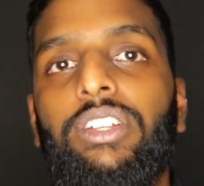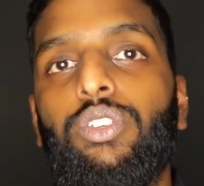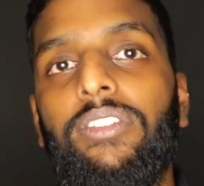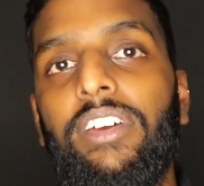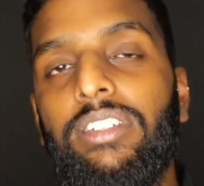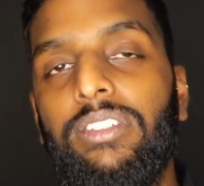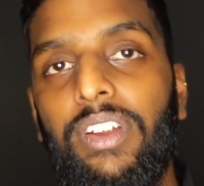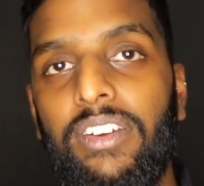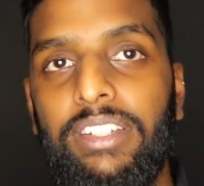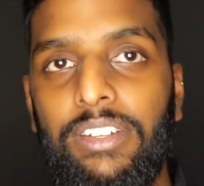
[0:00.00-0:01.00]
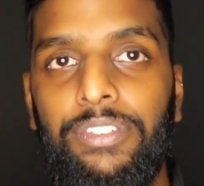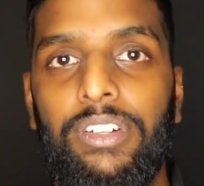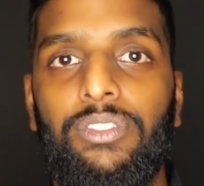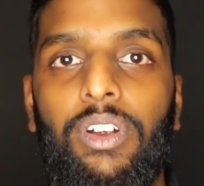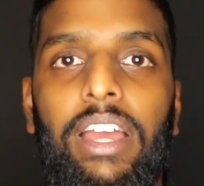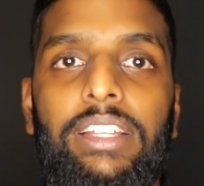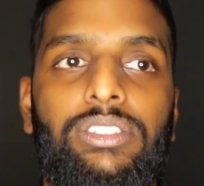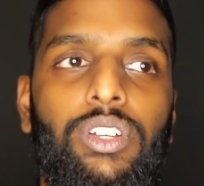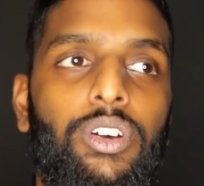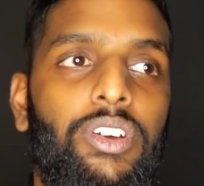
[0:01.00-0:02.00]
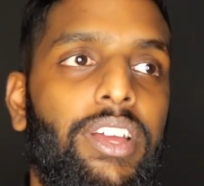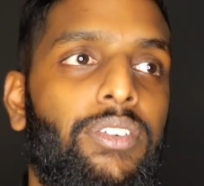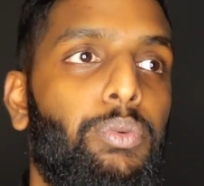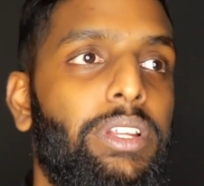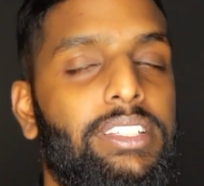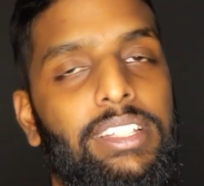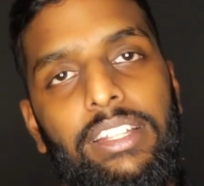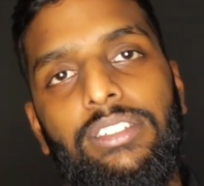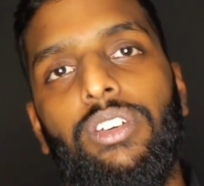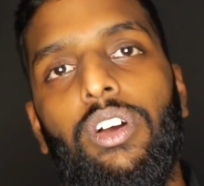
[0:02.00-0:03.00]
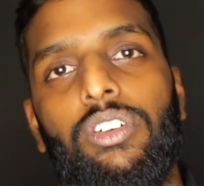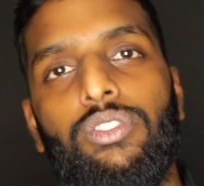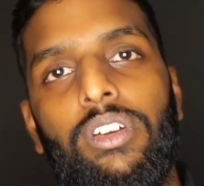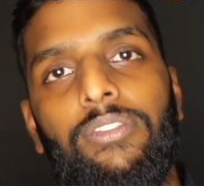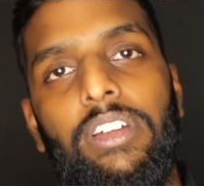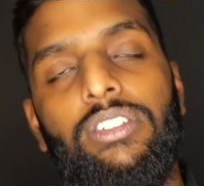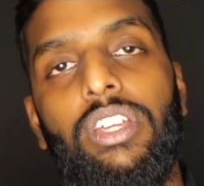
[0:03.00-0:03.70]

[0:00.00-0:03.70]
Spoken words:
Joint venture is very different, right? So if we decide to go on a joint venture,